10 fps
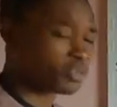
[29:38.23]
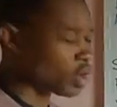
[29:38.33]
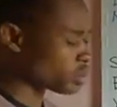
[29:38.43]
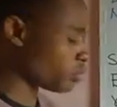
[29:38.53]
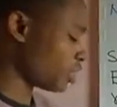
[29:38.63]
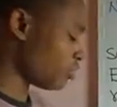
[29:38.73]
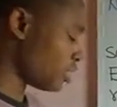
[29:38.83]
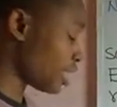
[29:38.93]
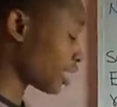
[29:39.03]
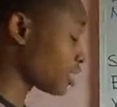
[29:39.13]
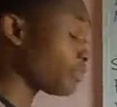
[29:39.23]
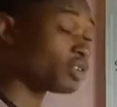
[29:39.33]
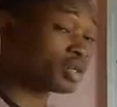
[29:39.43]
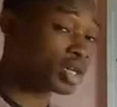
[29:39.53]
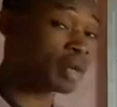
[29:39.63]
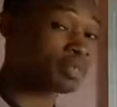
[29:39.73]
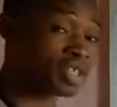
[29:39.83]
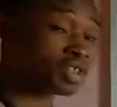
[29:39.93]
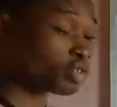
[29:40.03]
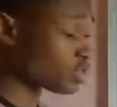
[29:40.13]
Because being radioactive, you know, it can
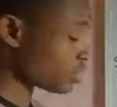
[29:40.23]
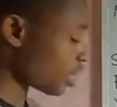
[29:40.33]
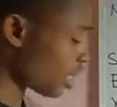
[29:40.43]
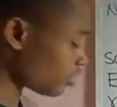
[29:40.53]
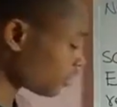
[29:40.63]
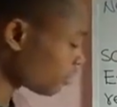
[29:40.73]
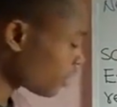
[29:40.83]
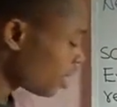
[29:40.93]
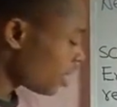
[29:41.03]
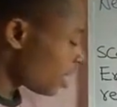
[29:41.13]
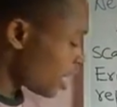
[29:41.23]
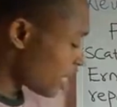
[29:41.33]
be dangerous to the health.